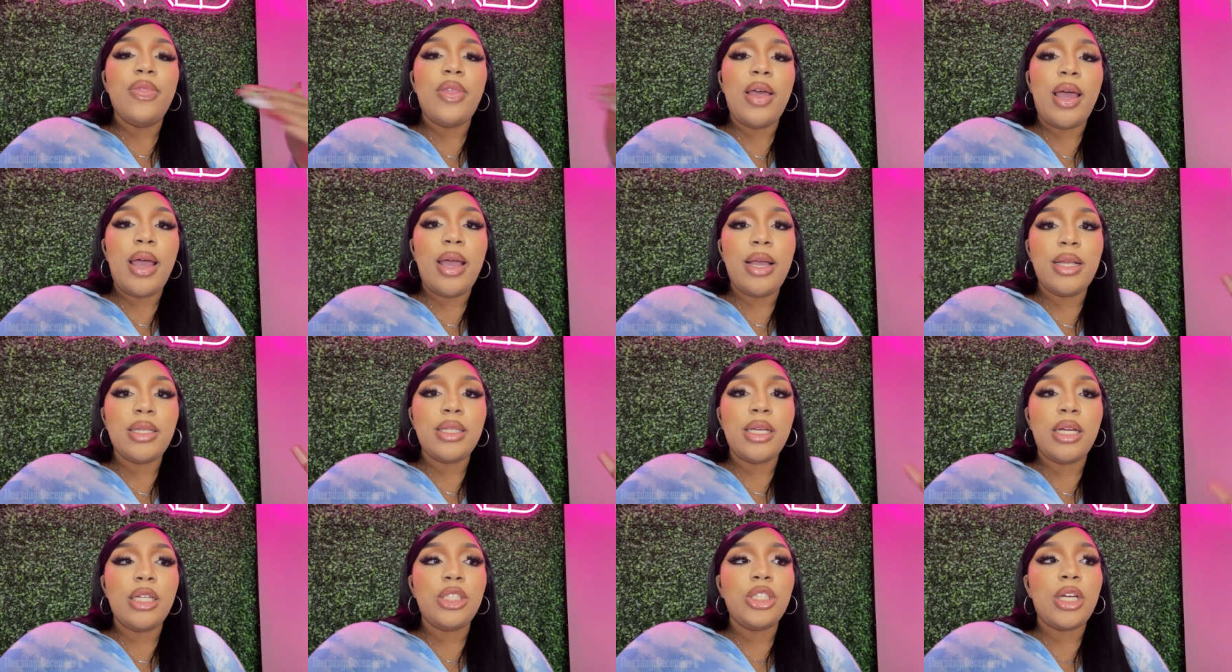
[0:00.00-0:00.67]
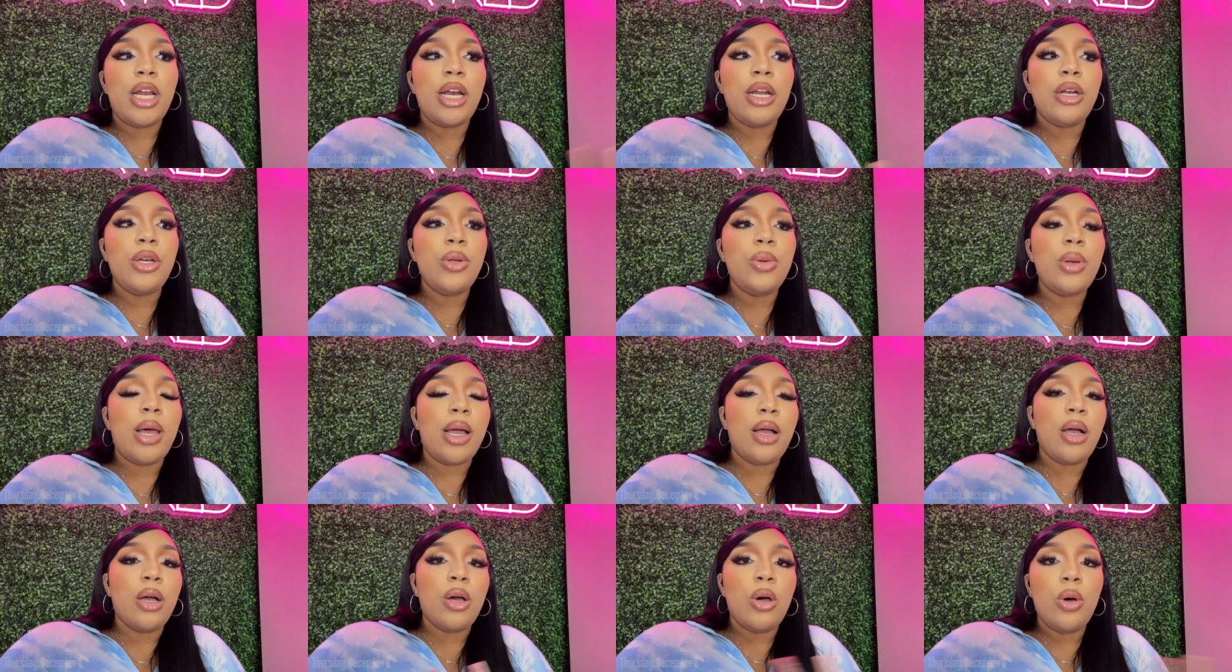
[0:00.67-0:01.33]
that instead of trying to do
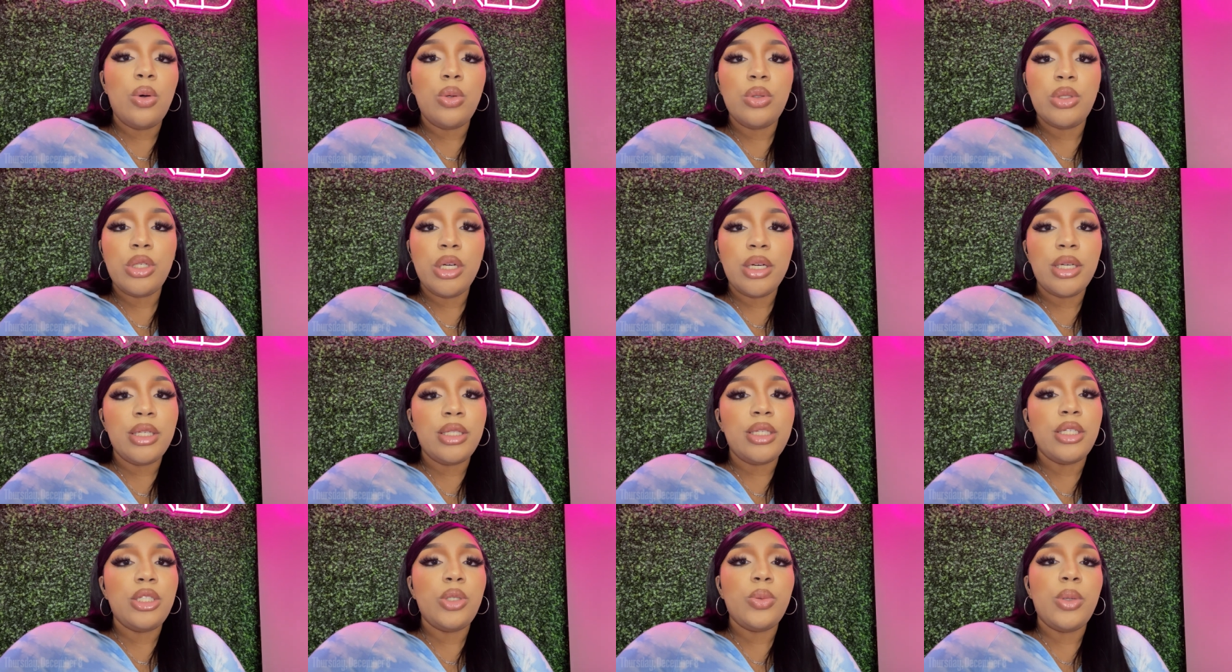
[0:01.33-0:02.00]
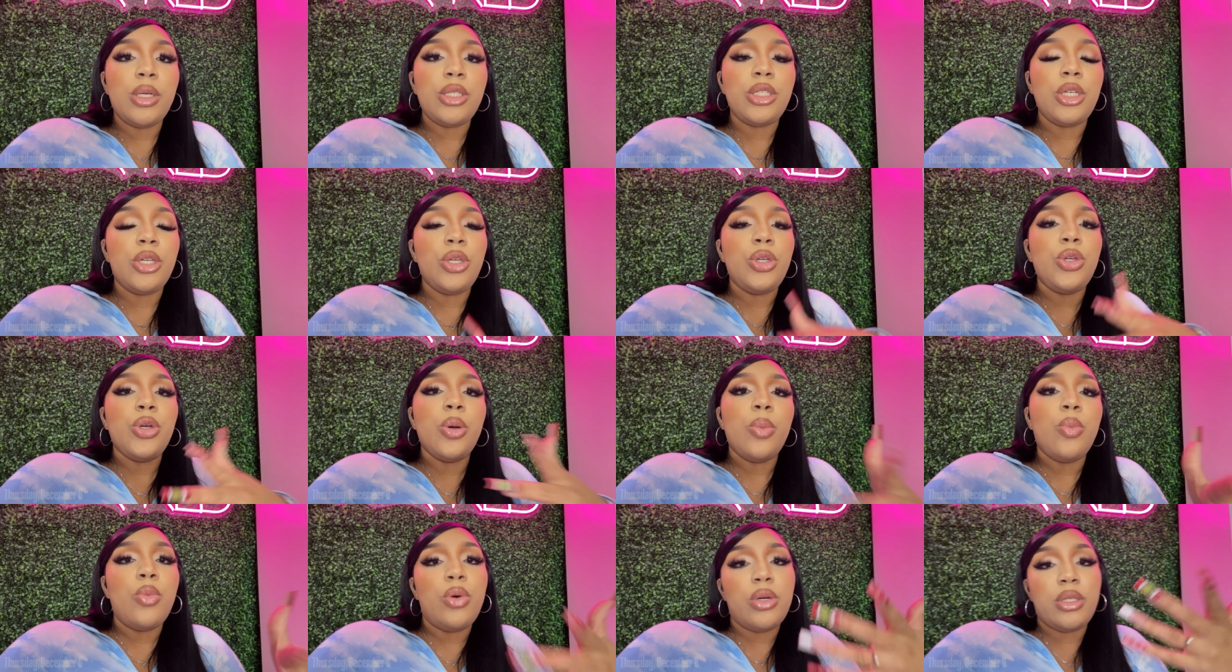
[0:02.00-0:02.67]
like a cold turkey situation
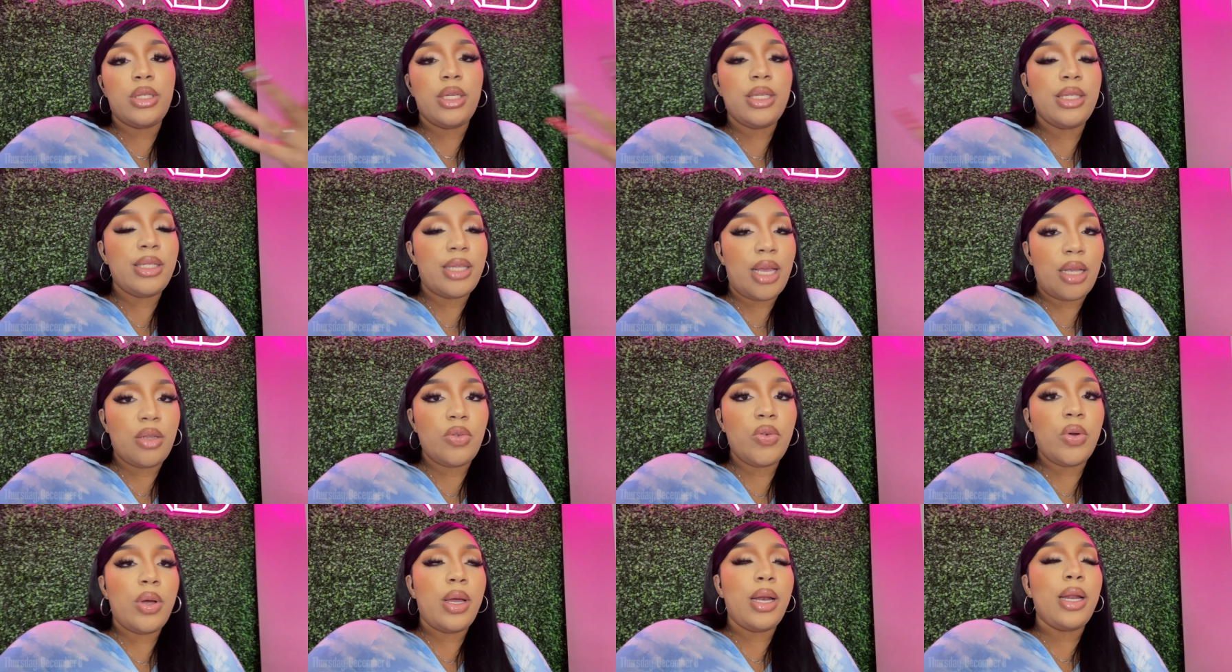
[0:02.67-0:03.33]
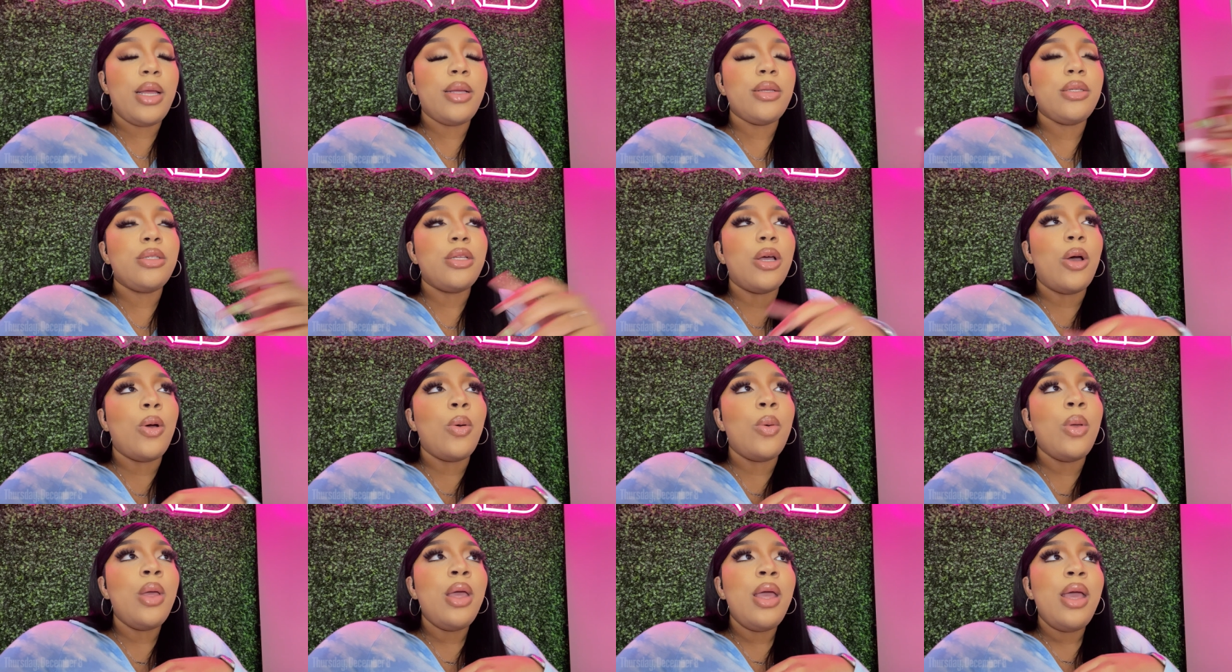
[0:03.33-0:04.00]
you're more successful at it
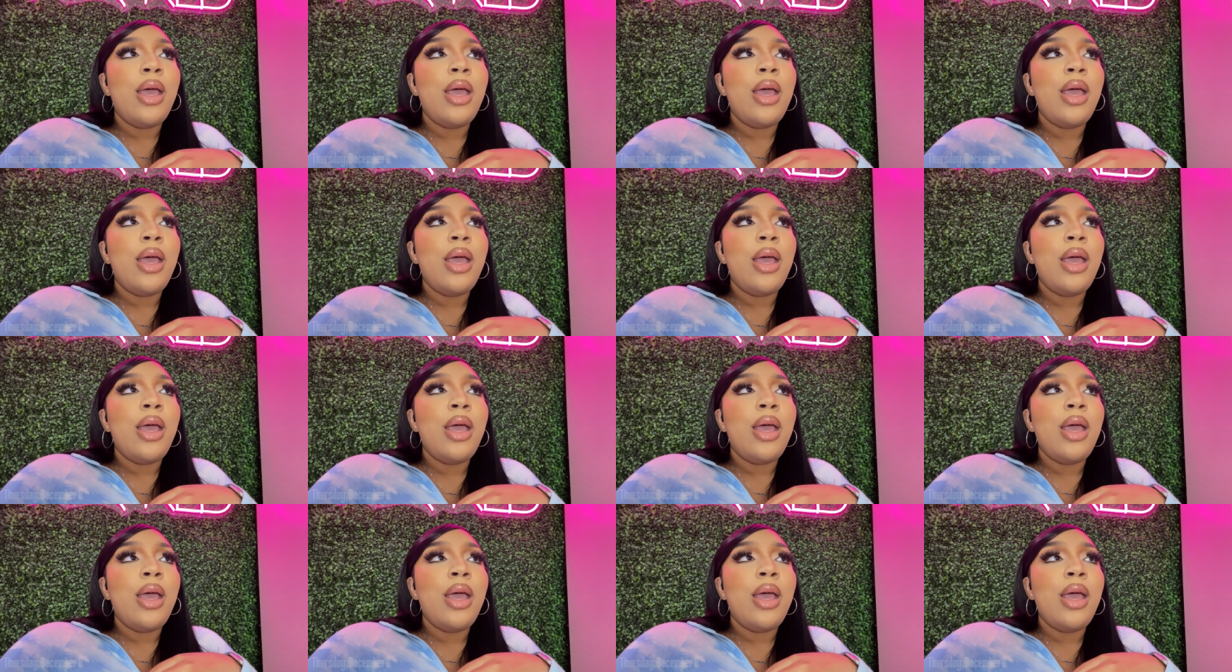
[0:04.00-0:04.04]
so